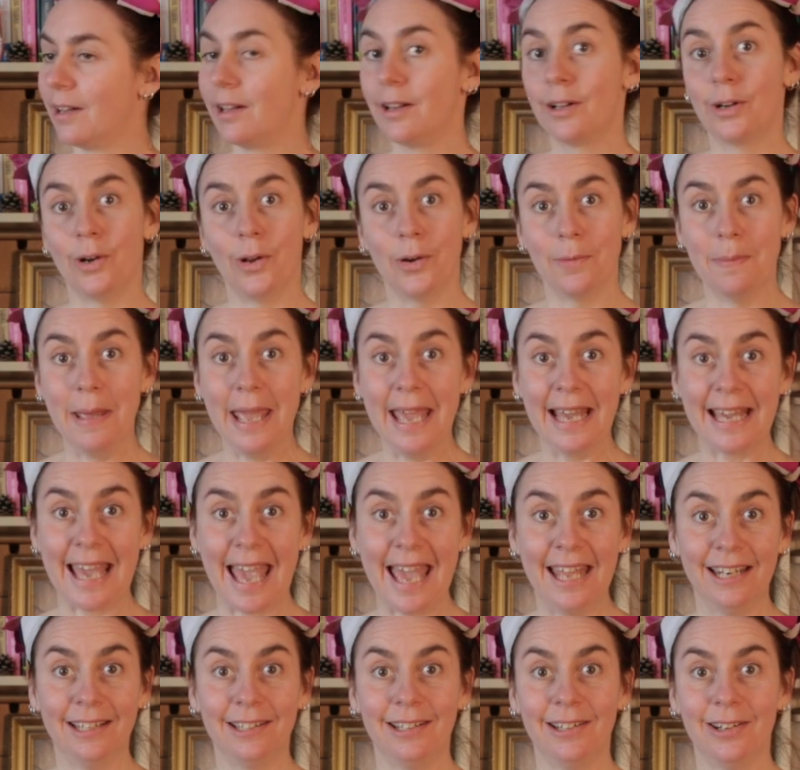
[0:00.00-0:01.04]
Clock me
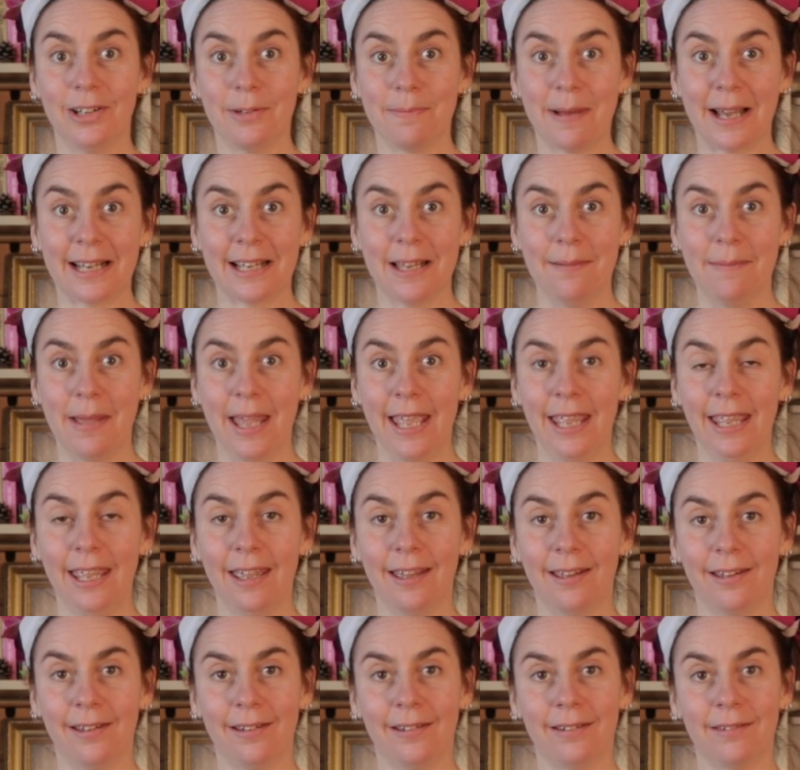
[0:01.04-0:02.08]
again. Look back at me.
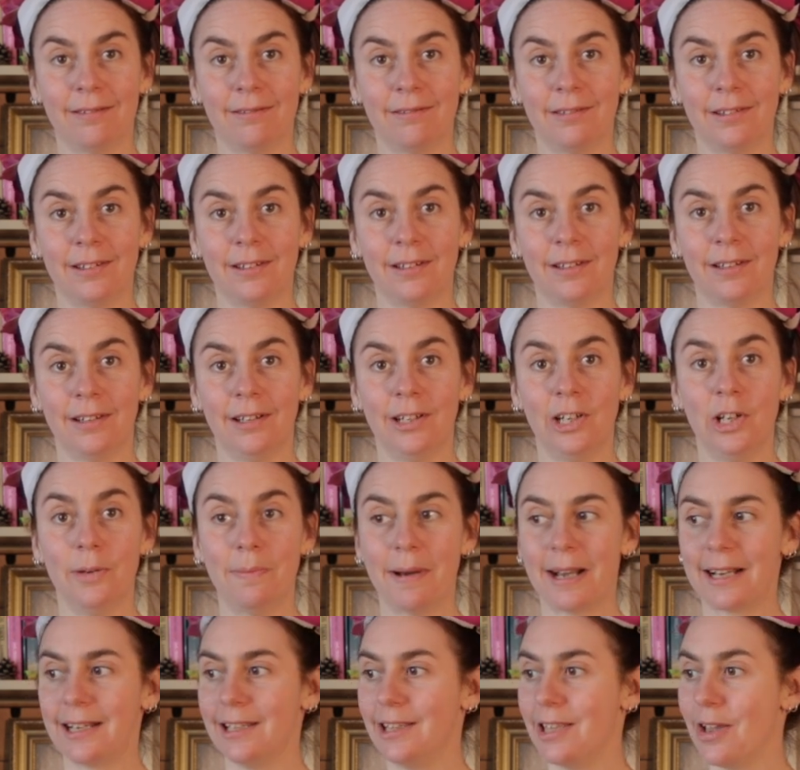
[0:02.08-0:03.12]
Look
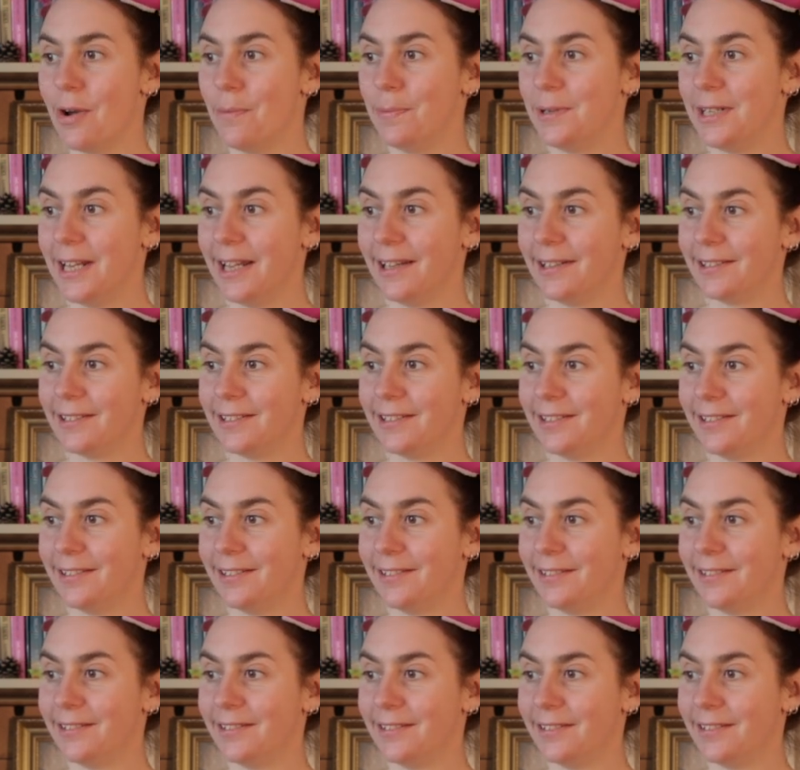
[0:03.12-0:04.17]
back at the object.
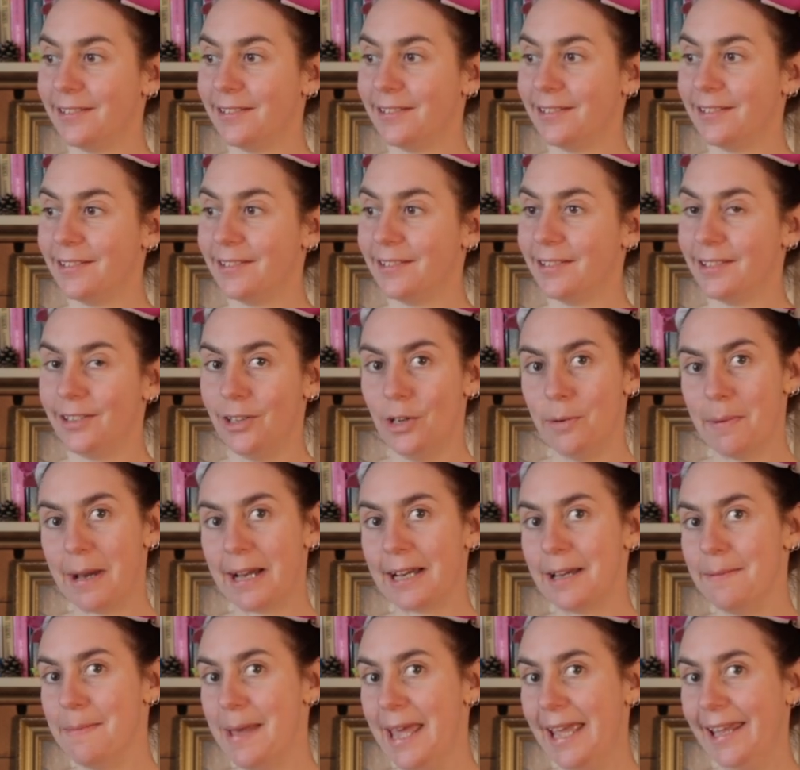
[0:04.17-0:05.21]
Look
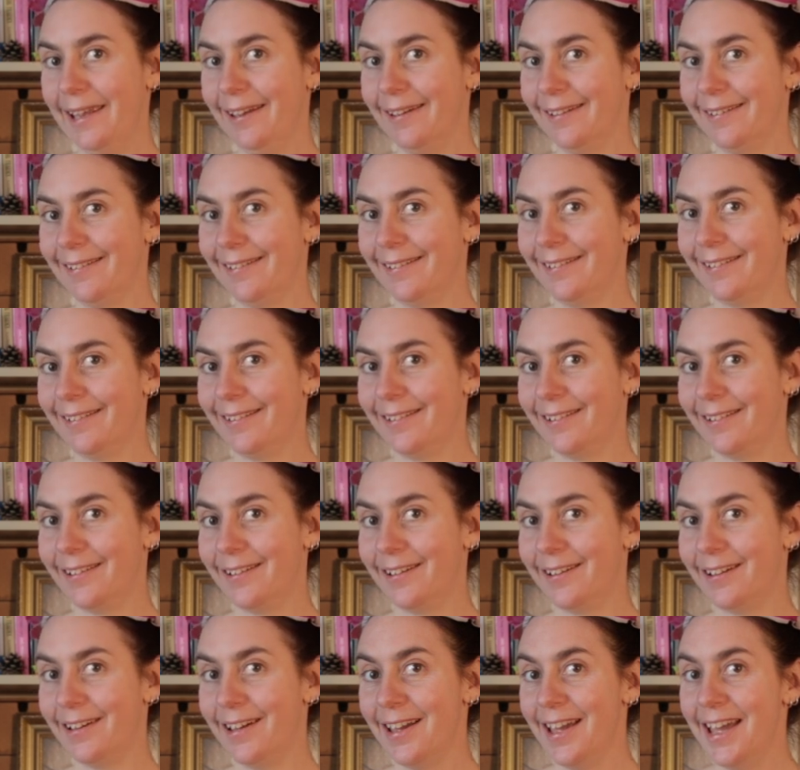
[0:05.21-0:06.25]
back at me.
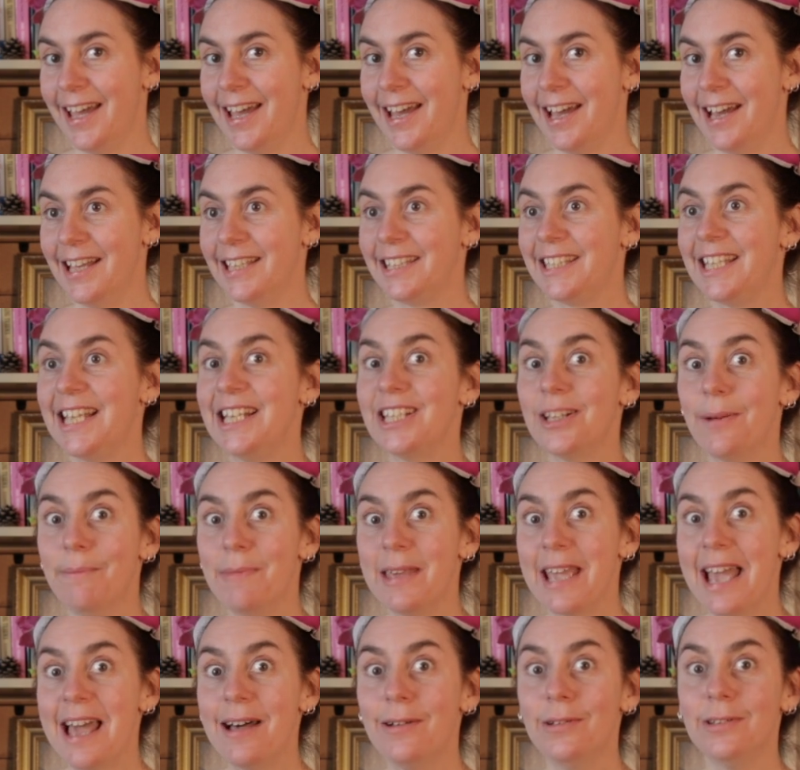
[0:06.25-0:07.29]
See
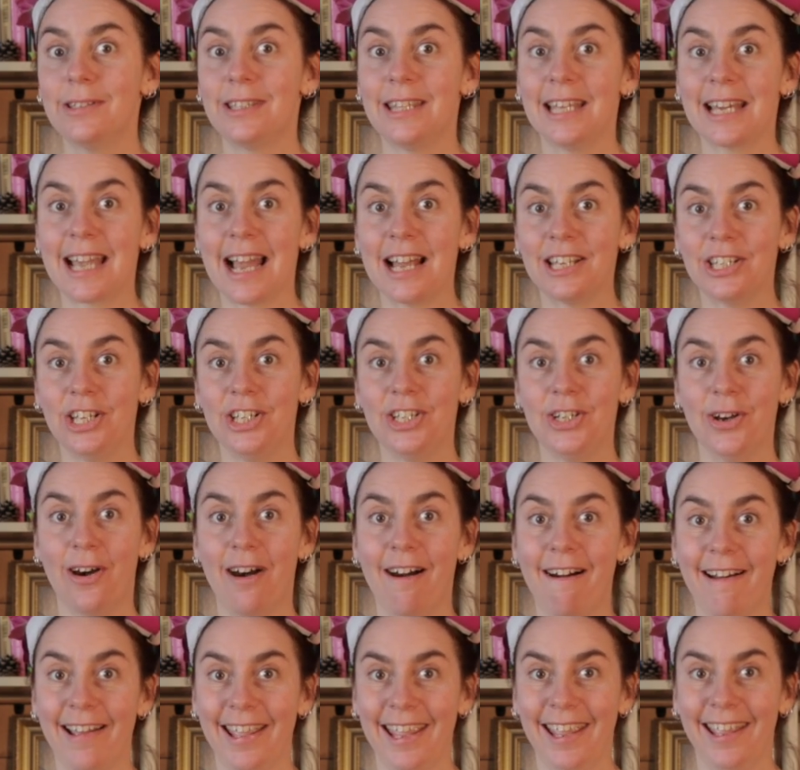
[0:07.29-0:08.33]
something else that catches your
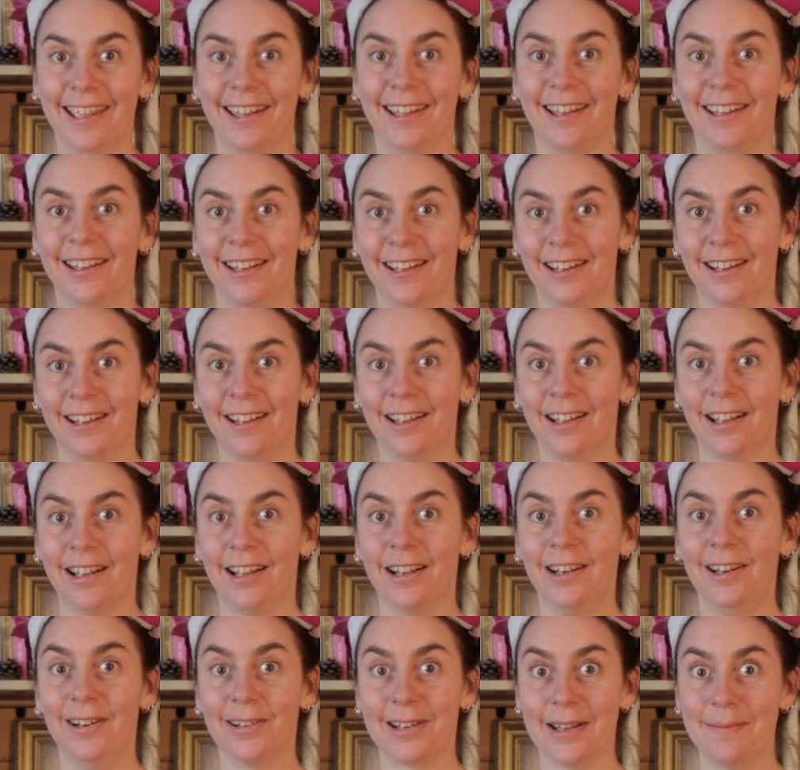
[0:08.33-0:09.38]
eye.
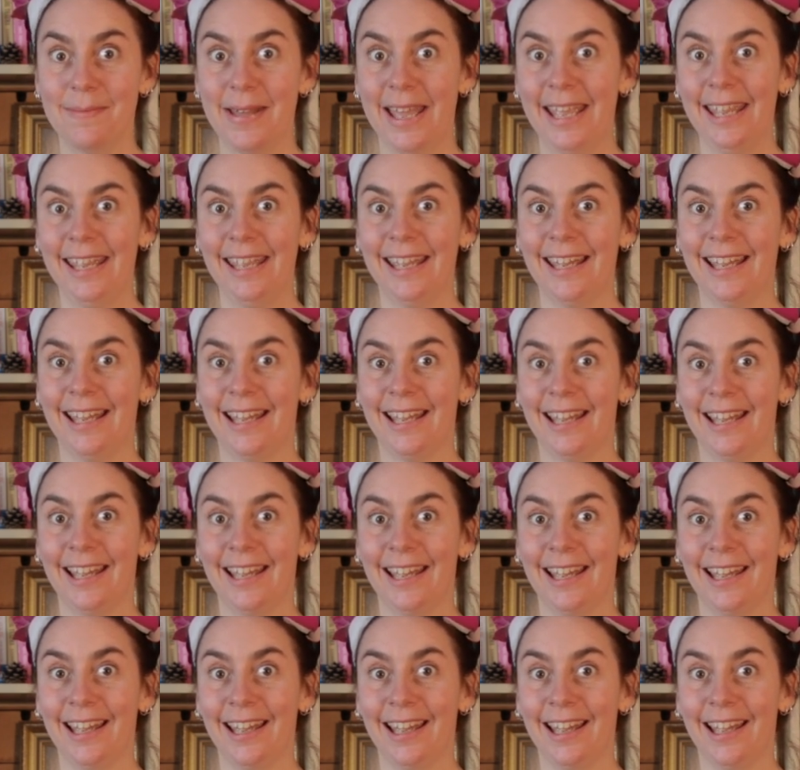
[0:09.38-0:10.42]
Look at me.
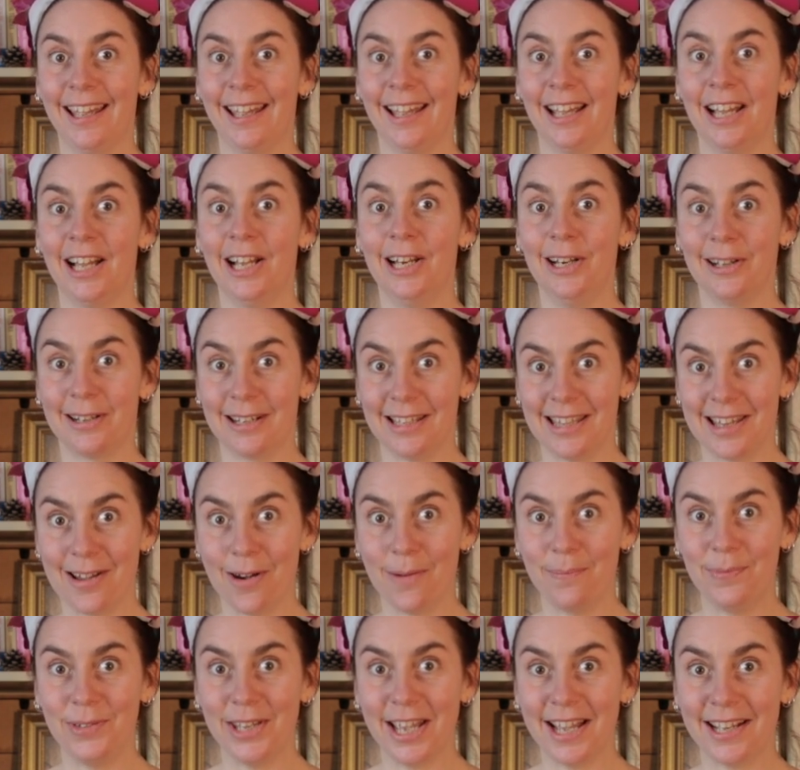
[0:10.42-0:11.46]
Look at the
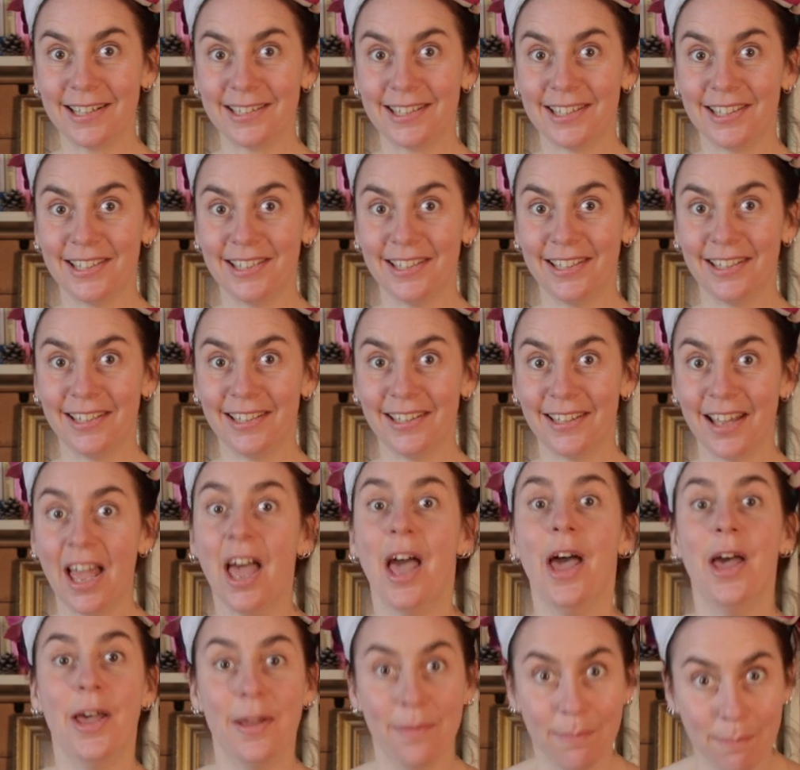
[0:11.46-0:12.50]
object.
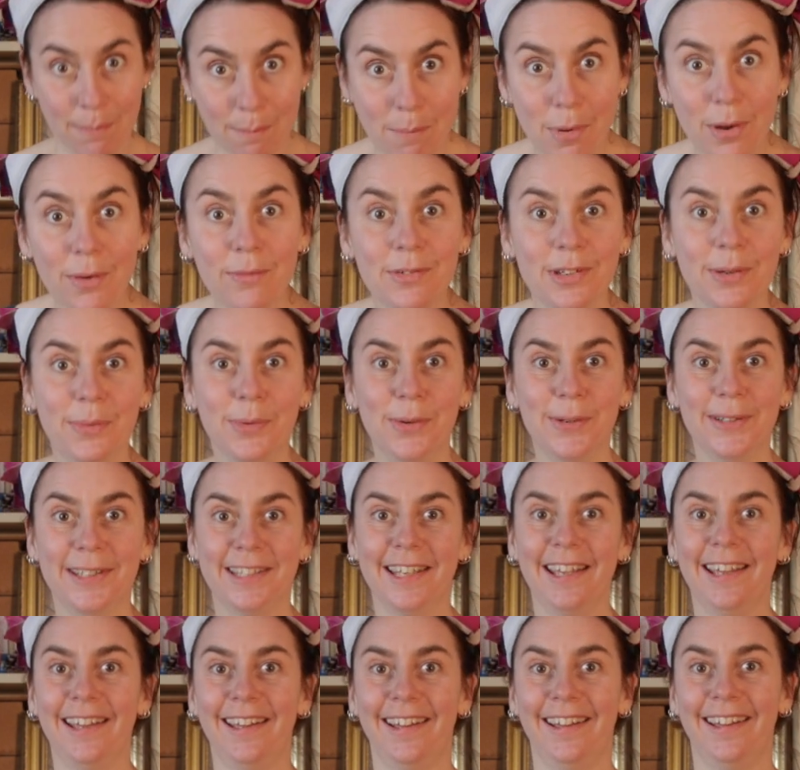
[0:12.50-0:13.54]
Move towards
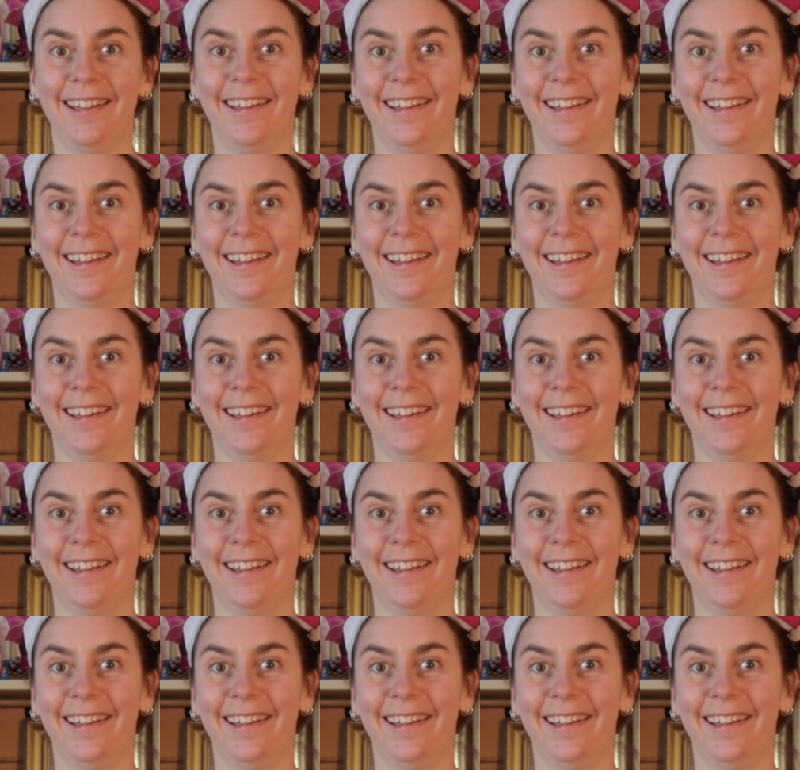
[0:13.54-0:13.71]
it.